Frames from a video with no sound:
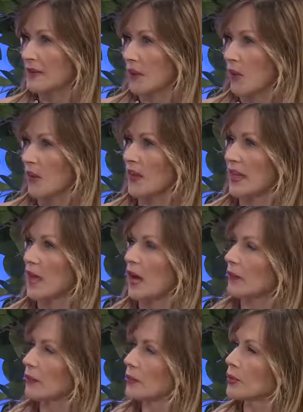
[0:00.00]
So they
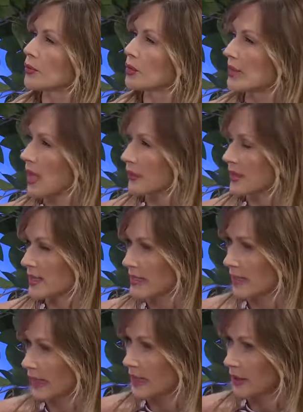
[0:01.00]
kind of ruled out the
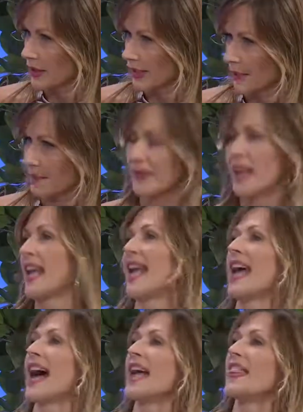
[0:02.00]
delirium.
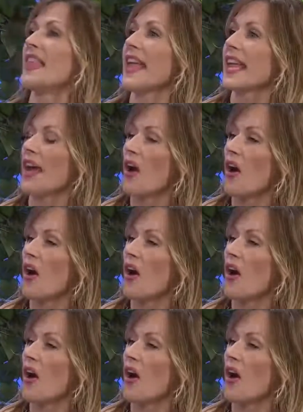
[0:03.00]
They